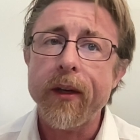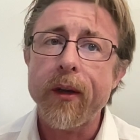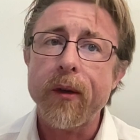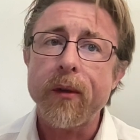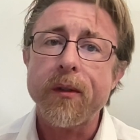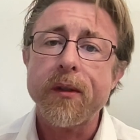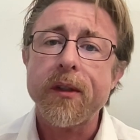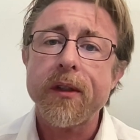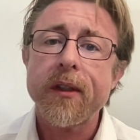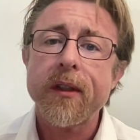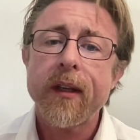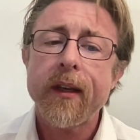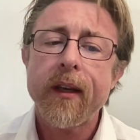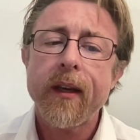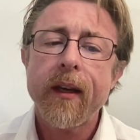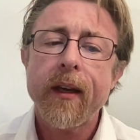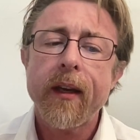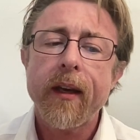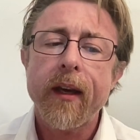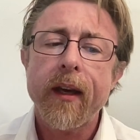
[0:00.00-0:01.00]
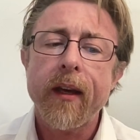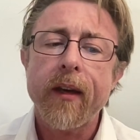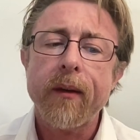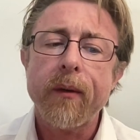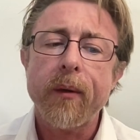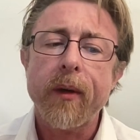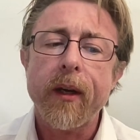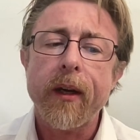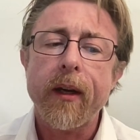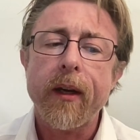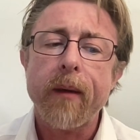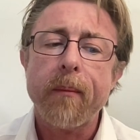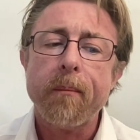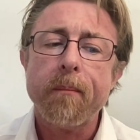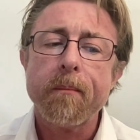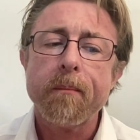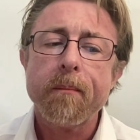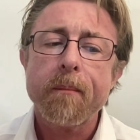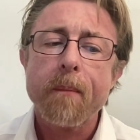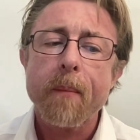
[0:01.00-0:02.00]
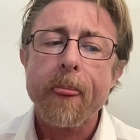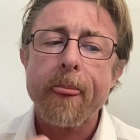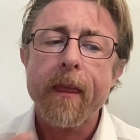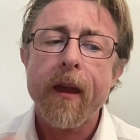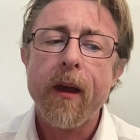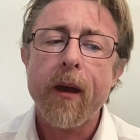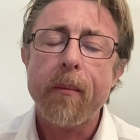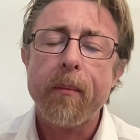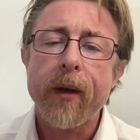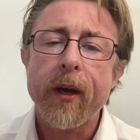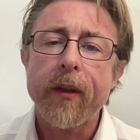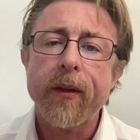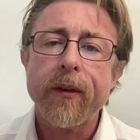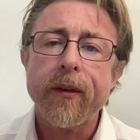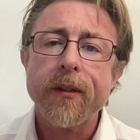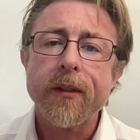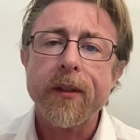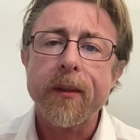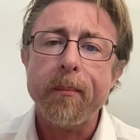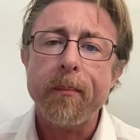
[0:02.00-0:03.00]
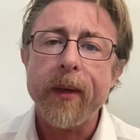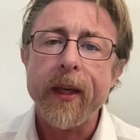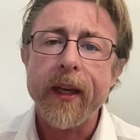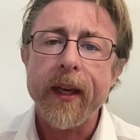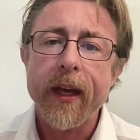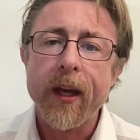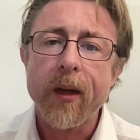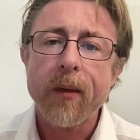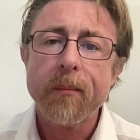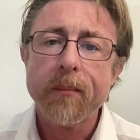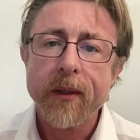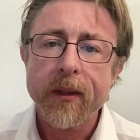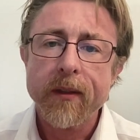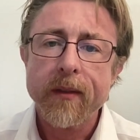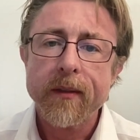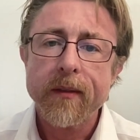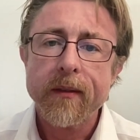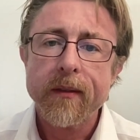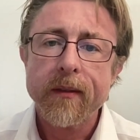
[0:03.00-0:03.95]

knows how to um, help others and be helped.